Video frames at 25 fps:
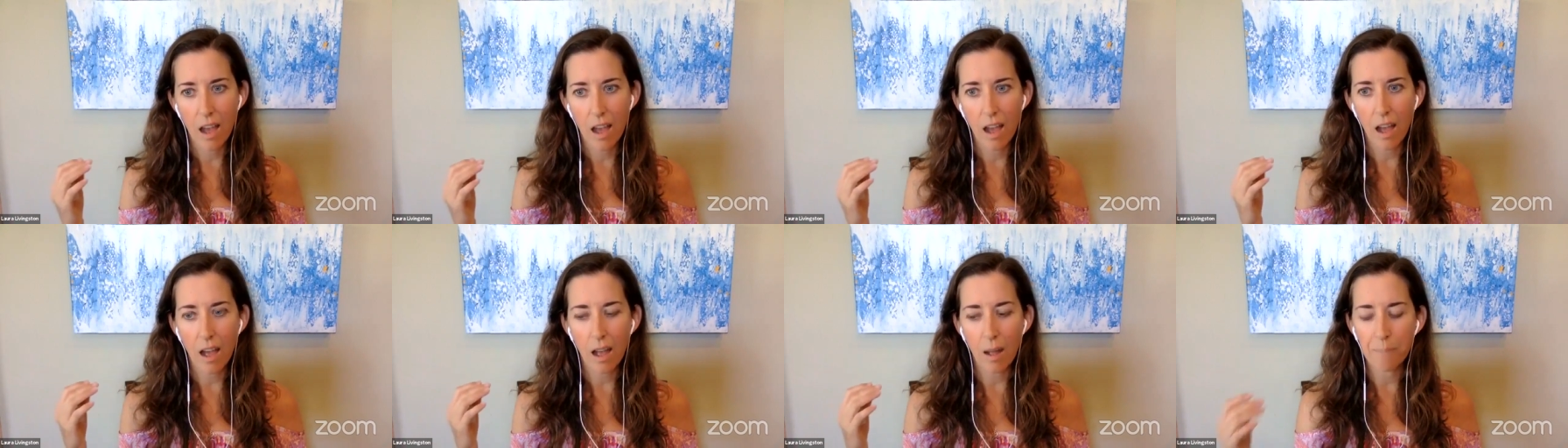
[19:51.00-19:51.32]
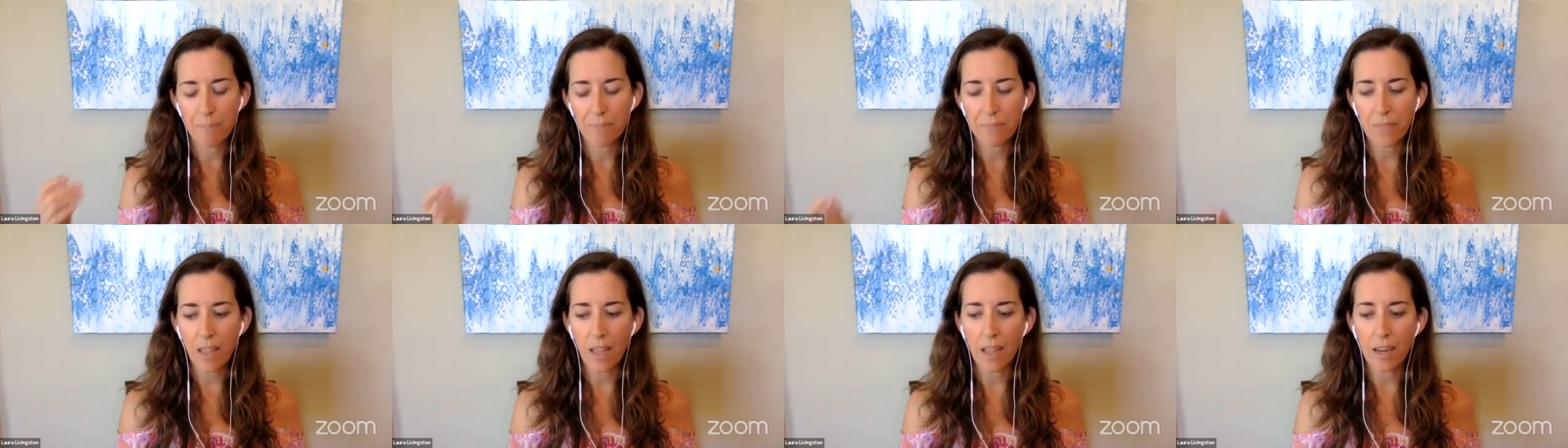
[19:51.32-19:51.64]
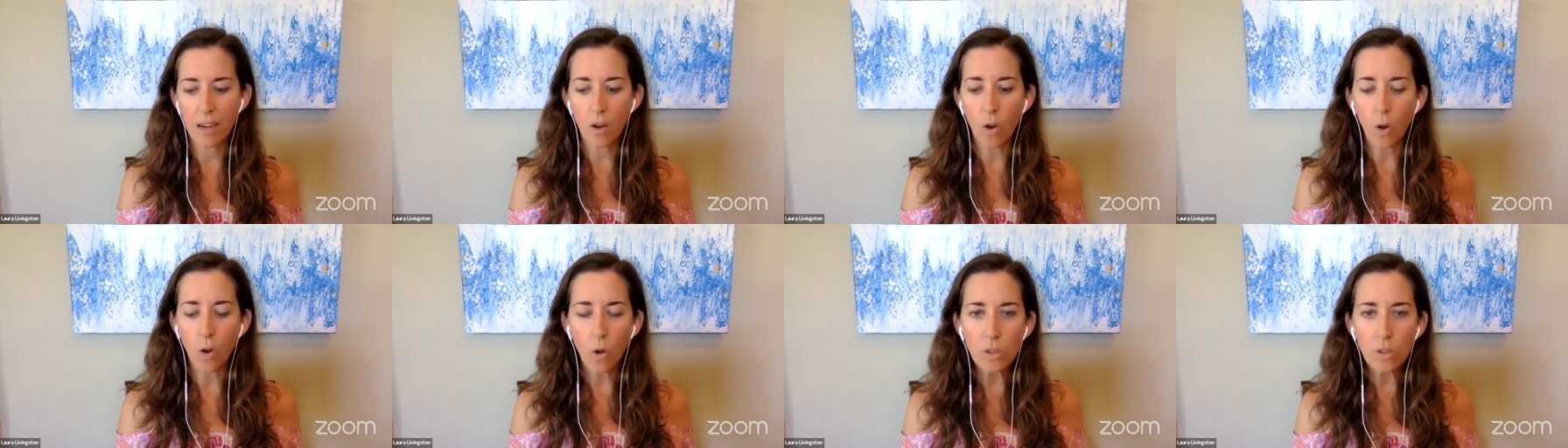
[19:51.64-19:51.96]
Um,
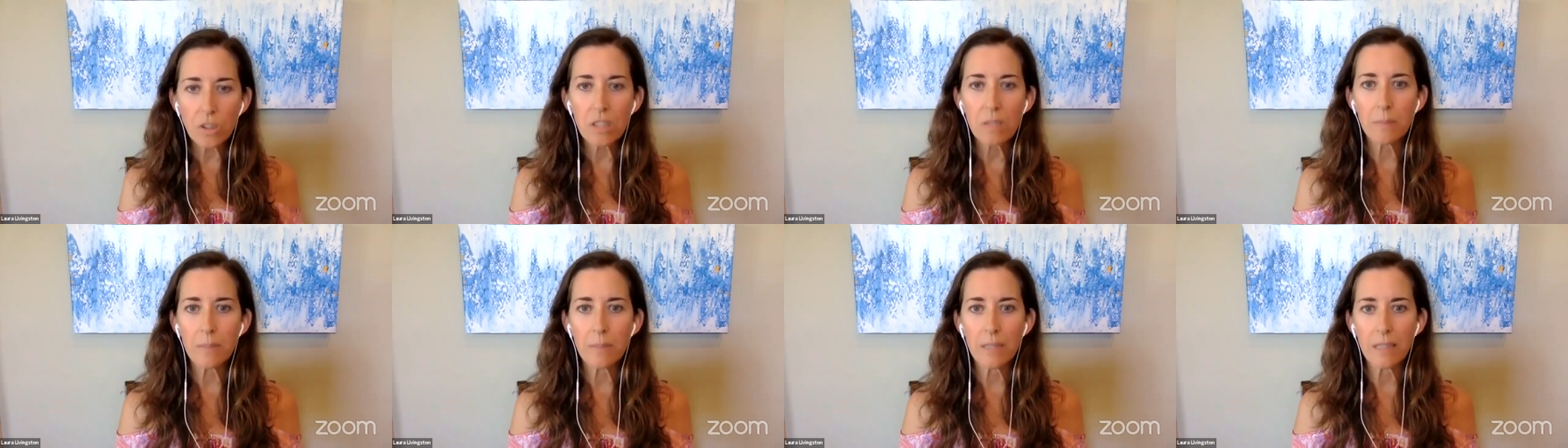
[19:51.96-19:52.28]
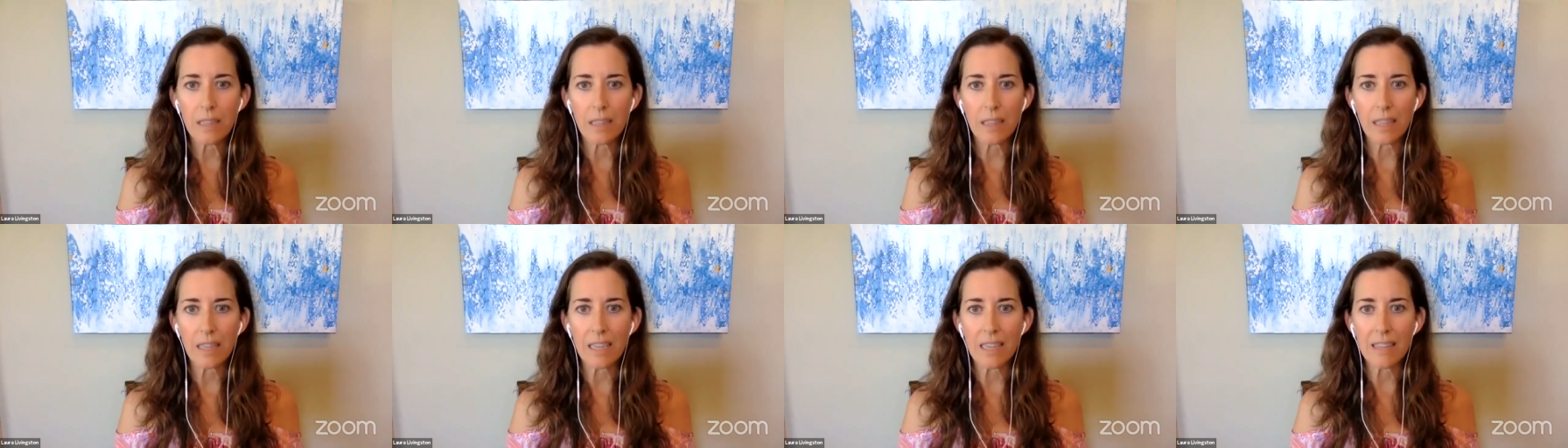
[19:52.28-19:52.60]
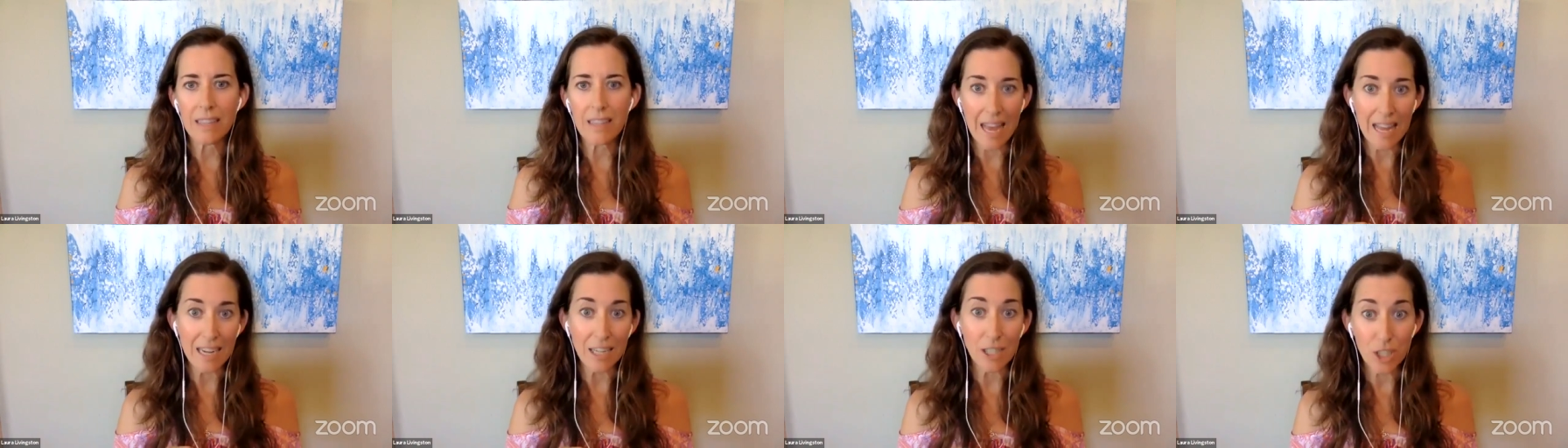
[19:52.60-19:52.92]
and
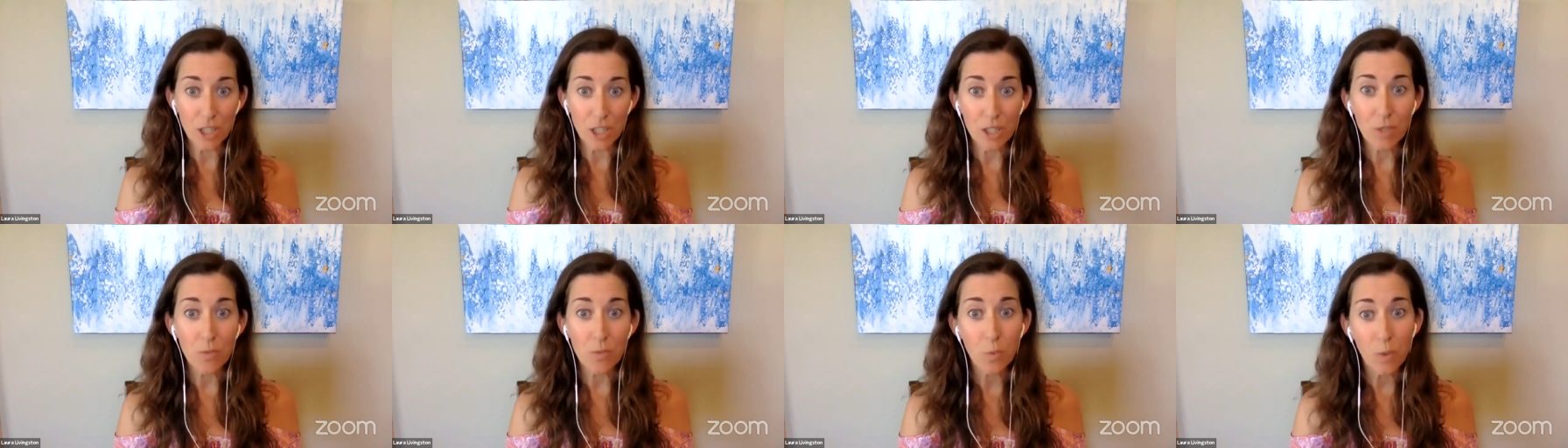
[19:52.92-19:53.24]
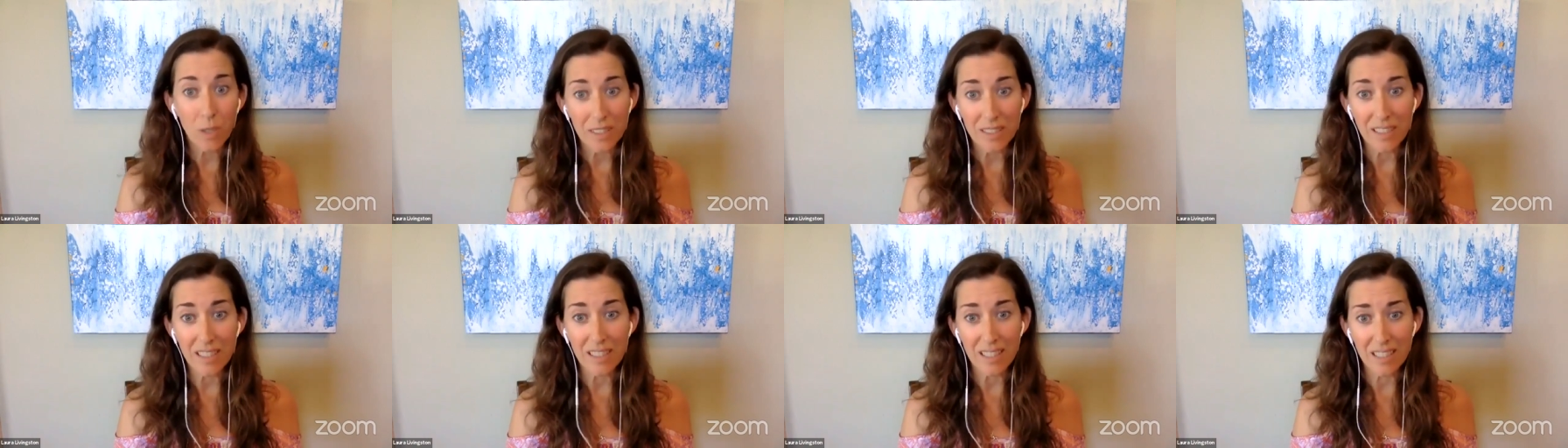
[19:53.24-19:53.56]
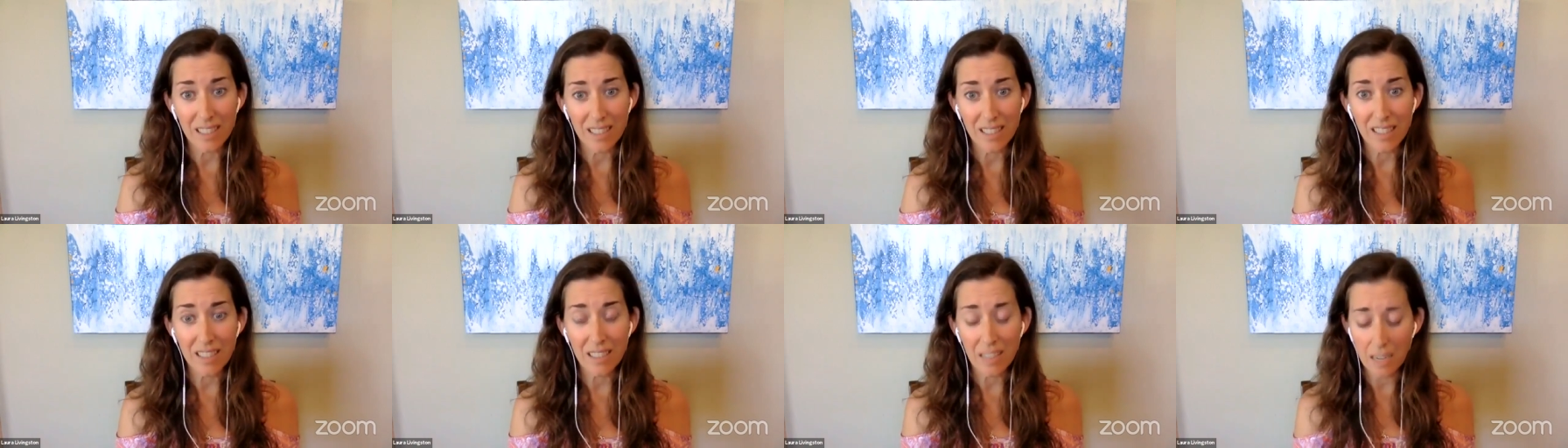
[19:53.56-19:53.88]
ultimately, that just wasn't
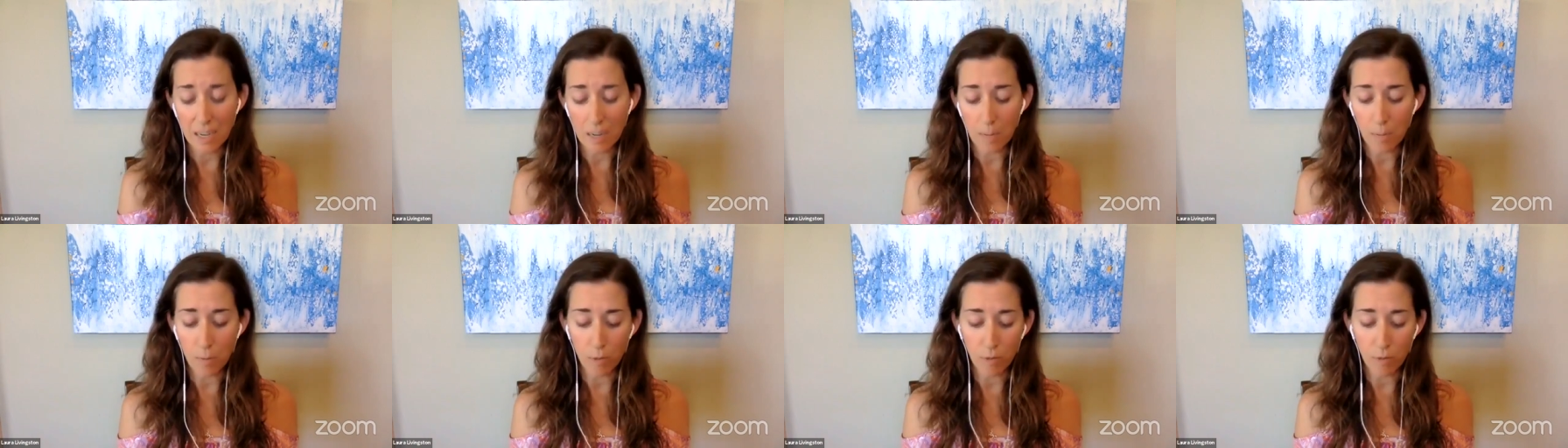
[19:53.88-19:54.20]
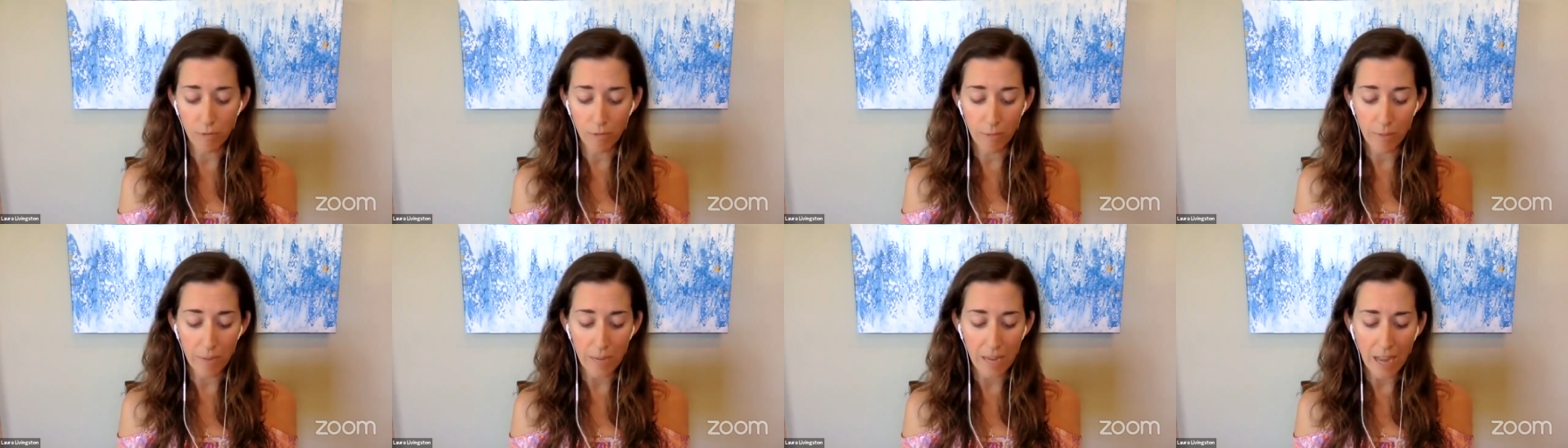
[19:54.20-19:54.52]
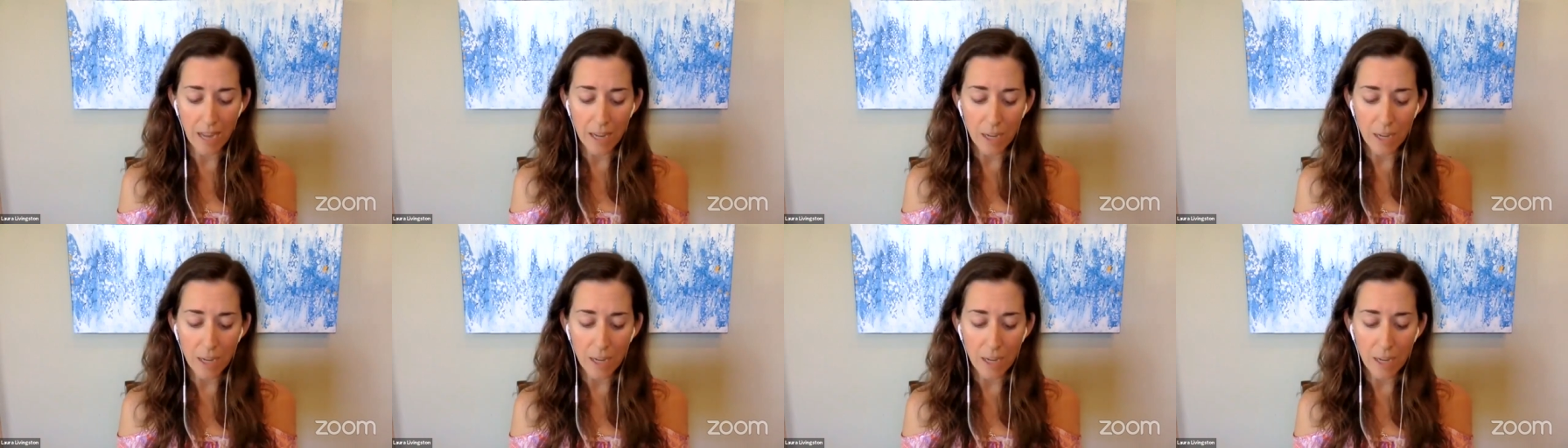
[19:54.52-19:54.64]
sustainable for me.